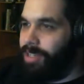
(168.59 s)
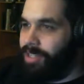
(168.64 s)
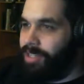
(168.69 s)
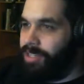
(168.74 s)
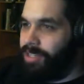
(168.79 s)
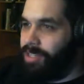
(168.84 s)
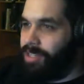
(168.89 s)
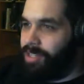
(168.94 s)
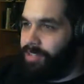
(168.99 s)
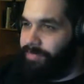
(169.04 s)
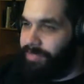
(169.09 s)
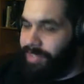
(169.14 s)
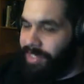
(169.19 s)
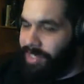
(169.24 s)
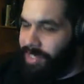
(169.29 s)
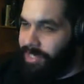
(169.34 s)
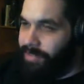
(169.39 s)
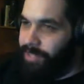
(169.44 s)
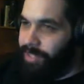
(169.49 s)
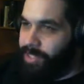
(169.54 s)
the
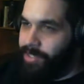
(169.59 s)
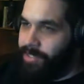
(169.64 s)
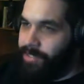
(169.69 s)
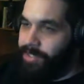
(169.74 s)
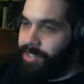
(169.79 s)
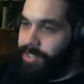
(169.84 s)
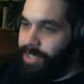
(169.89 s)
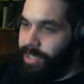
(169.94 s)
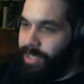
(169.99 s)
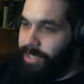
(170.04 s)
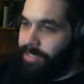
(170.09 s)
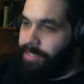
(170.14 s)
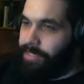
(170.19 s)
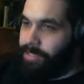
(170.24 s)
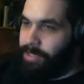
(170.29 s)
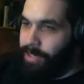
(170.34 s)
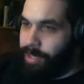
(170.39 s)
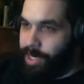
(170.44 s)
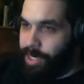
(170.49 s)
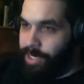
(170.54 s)
series is
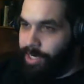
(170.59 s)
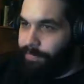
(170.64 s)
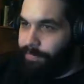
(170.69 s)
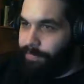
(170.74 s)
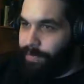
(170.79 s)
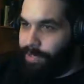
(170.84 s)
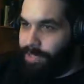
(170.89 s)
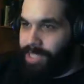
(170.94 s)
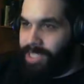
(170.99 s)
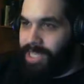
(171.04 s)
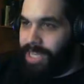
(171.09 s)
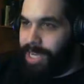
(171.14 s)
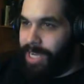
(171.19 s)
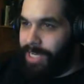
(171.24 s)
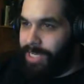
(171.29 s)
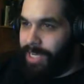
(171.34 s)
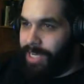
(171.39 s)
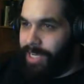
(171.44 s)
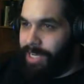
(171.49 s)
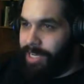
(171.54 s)
starting to feel
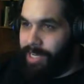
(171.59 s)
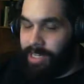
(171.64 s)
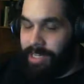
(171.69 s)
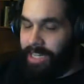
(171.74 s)
stagnated.